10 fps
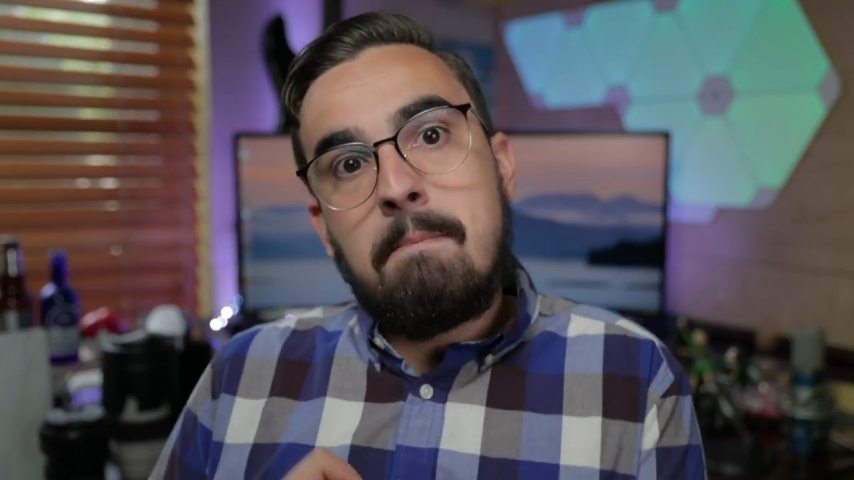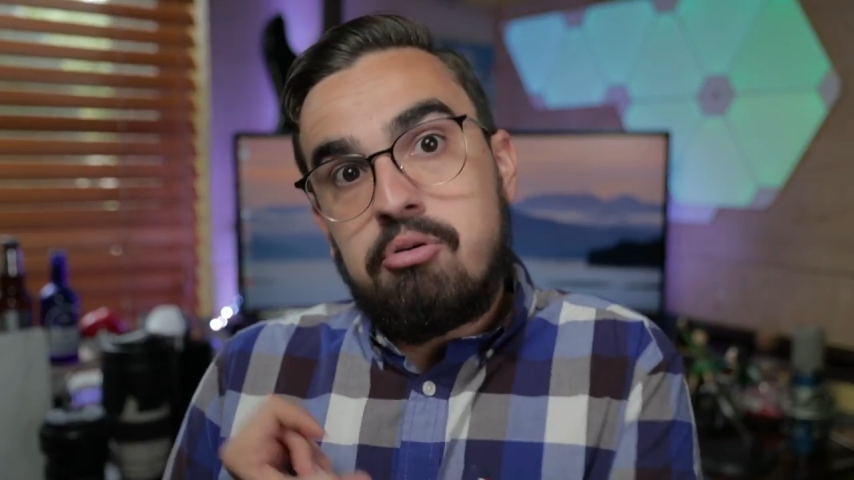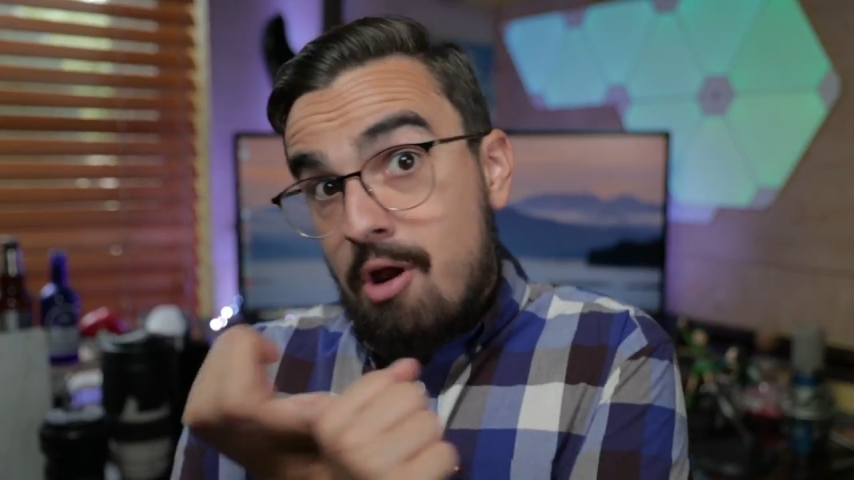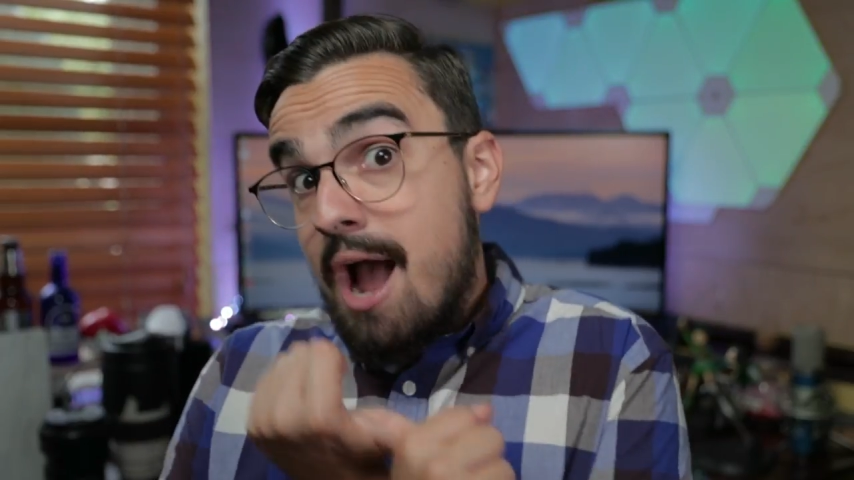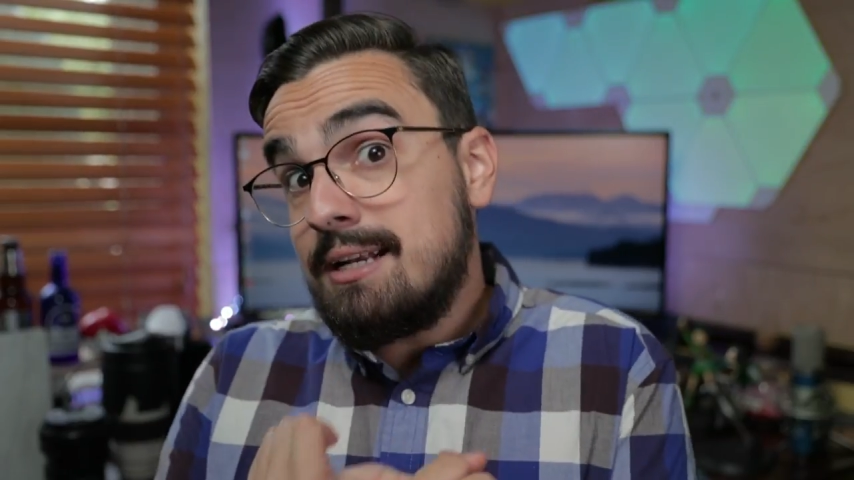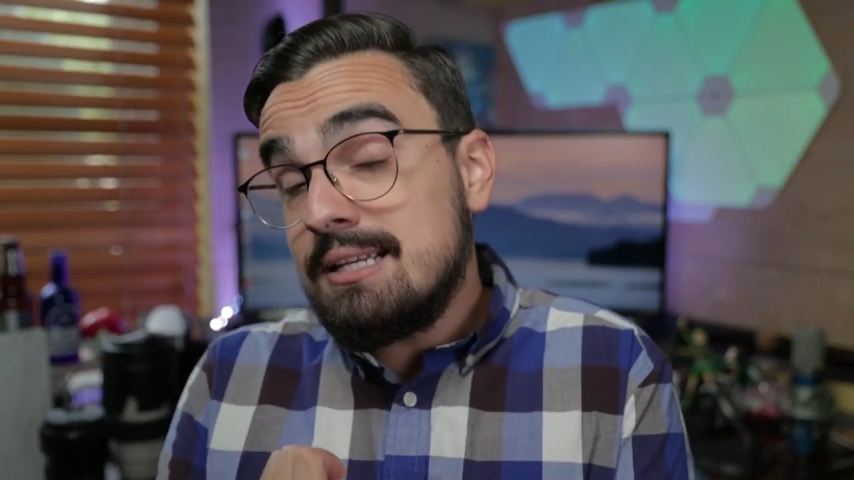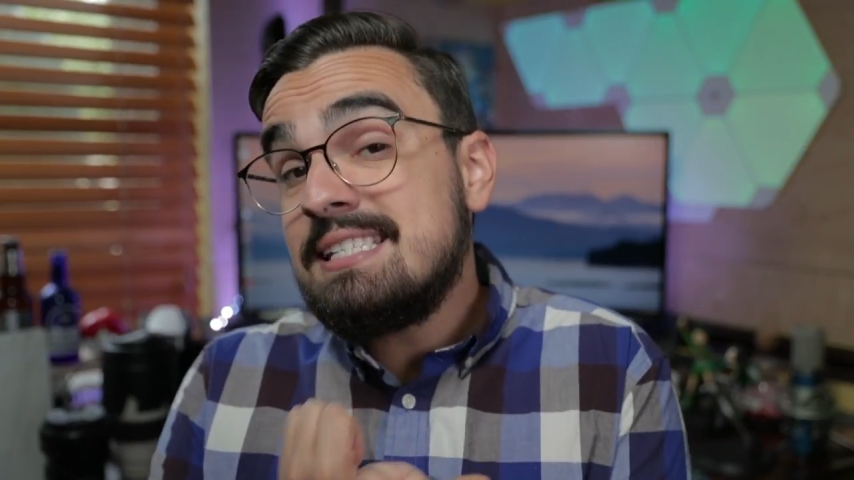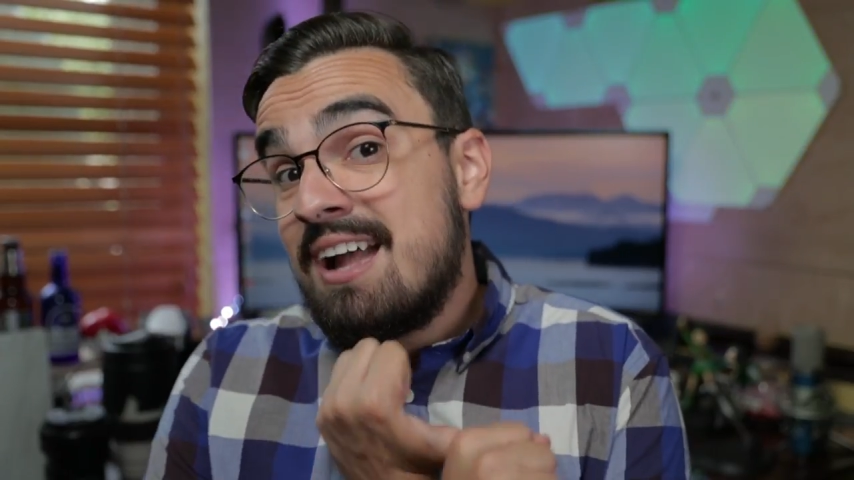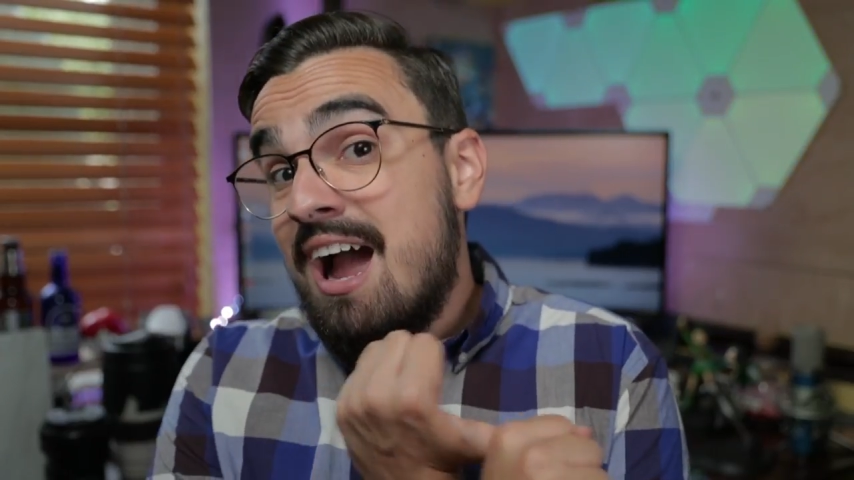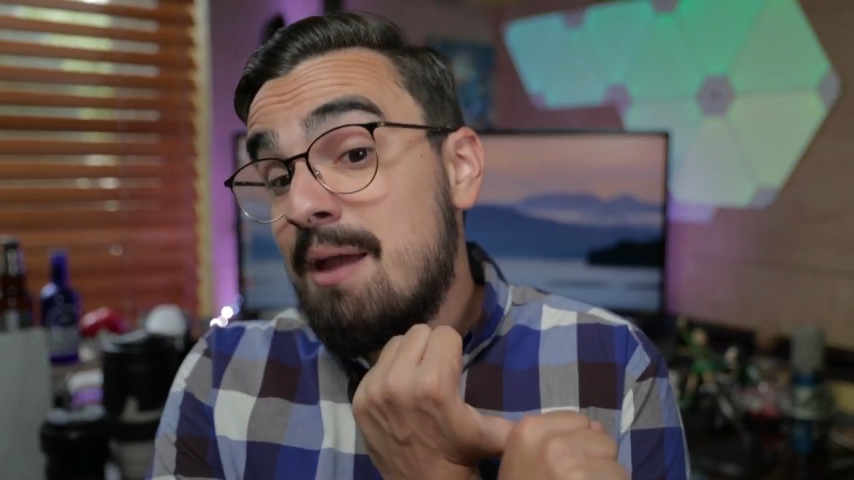
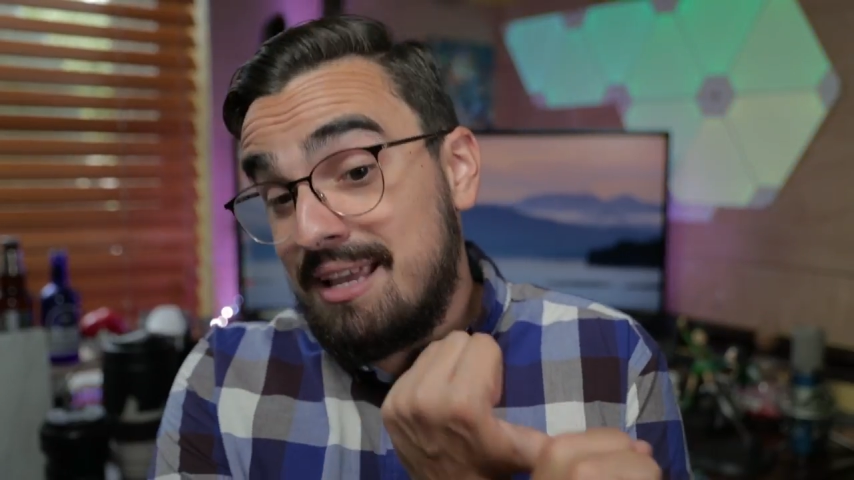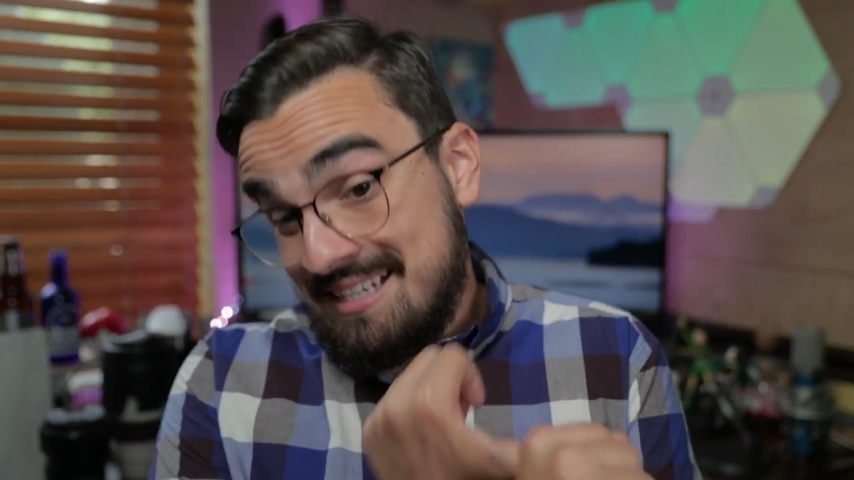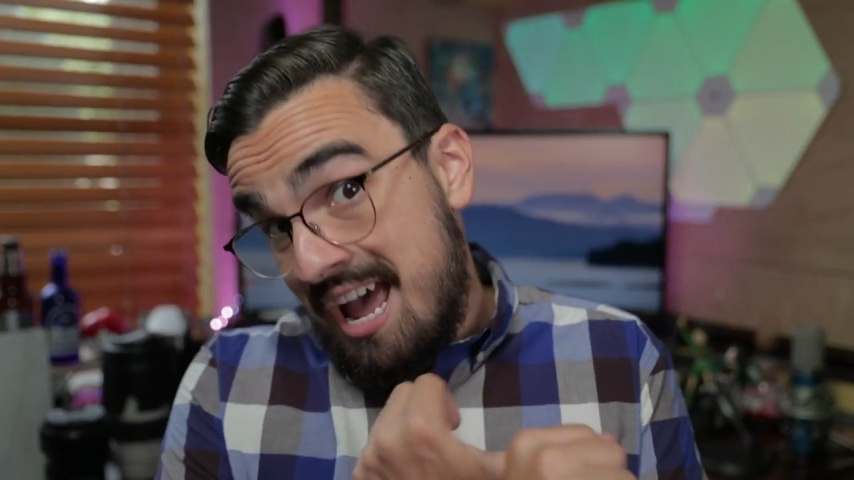Practice timing.